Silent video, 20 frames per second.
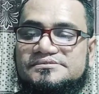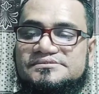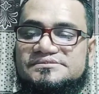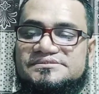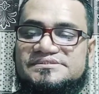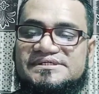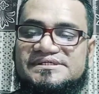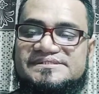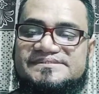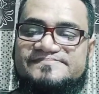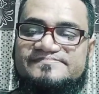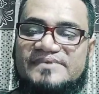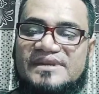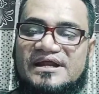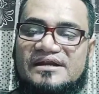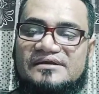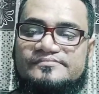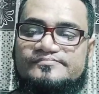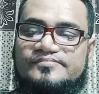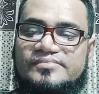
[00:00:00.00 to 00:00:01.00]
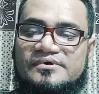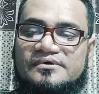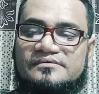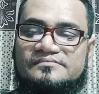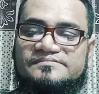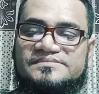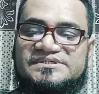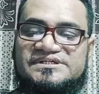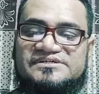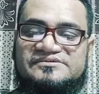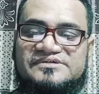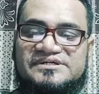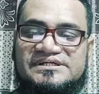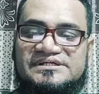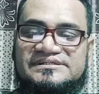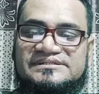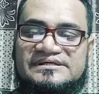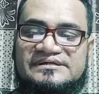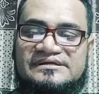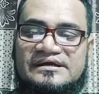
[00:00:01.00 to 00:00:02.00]
This platform
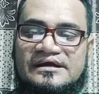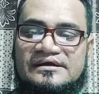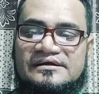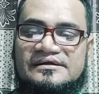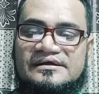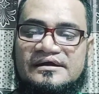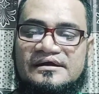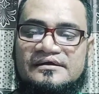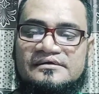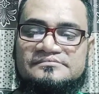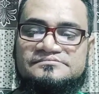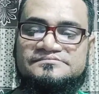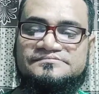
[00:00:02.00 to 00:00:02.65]
during the data